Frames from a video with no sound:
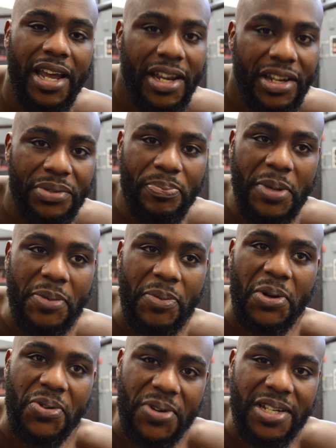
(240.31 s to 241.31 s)
and people
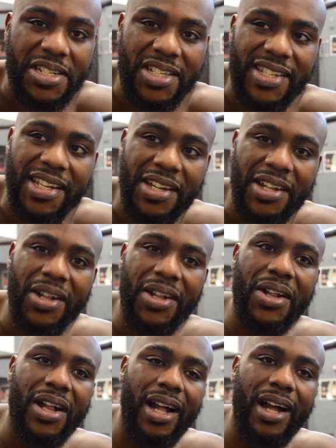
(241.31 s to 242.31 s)
will really see
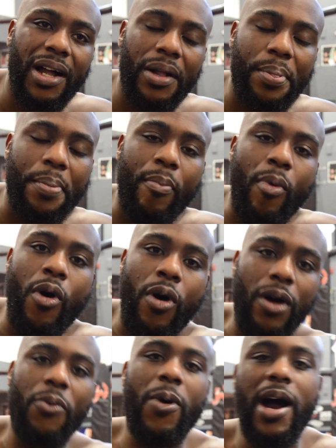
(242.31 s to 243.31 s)

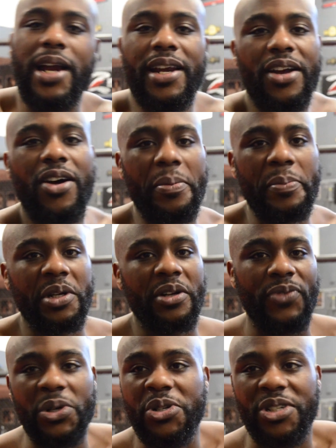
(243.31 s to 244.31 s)
more of why they call me the
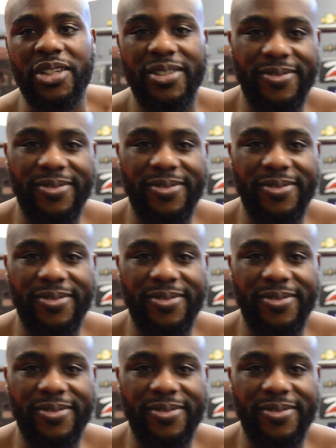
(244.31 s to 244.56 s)
future.